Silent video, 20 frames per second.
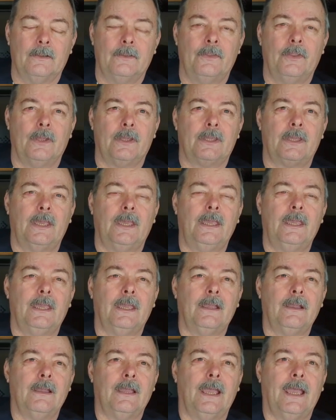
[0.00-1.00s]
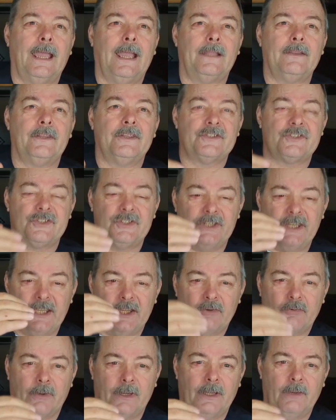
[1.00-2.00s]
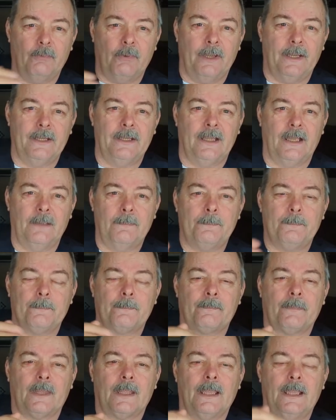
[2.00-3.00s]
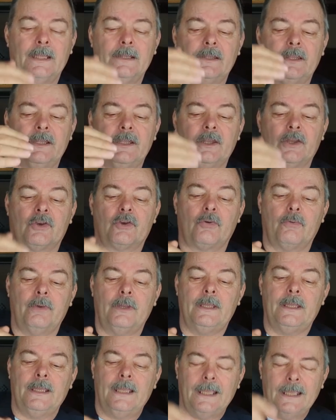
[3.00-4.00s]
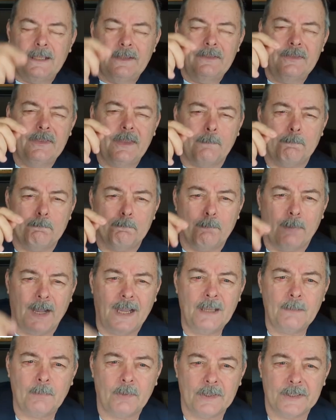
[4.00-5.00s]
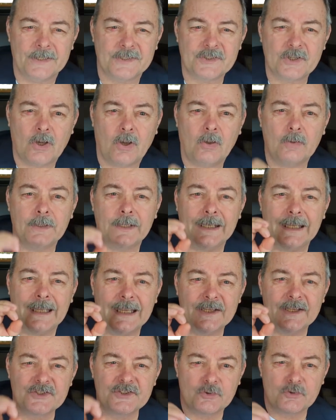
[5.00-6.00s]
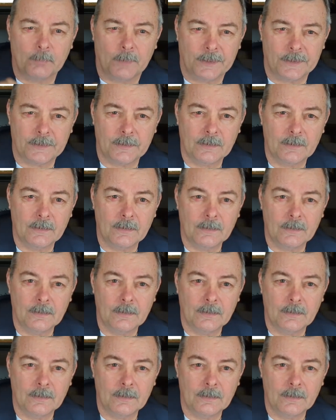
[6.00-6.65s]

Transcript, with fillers: The king had this decree written up in the decree in the Bible. It's called an instrument.